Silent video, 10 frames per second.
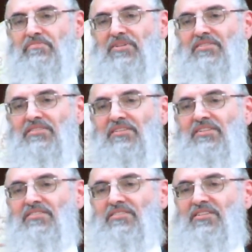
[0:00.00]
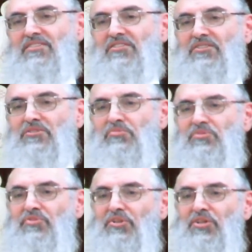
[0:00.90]
But he said,
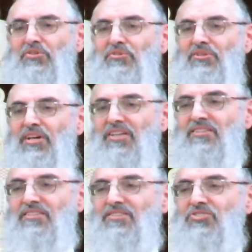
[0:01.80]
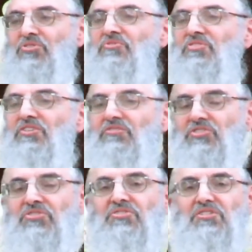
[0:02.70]
before I do that, Shoftim
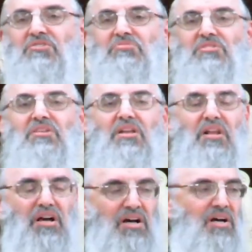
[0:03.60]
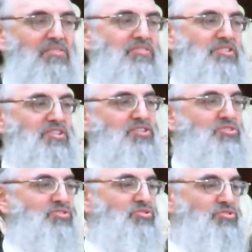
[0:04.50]
titen lecha. First I
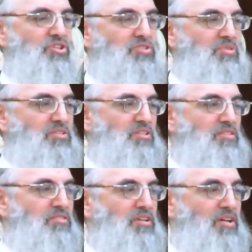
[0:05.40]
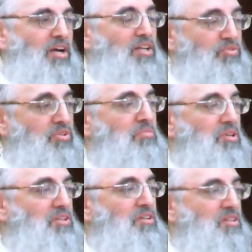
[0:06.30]
should judge myself. And for
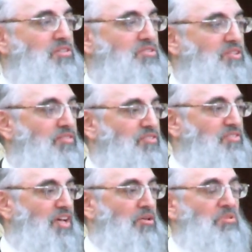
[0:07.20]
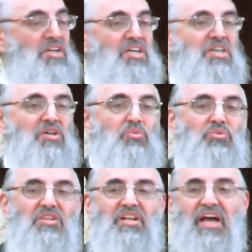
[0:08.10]
many years, Chafetz Chaim, he
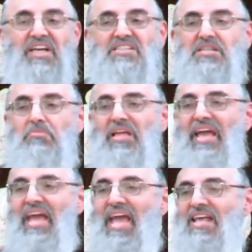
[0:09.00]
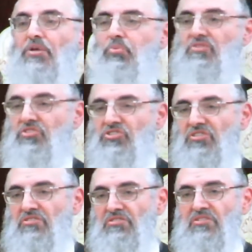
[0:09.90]
wouldn't accept any
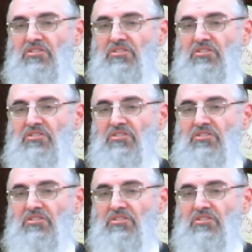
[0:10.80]
position.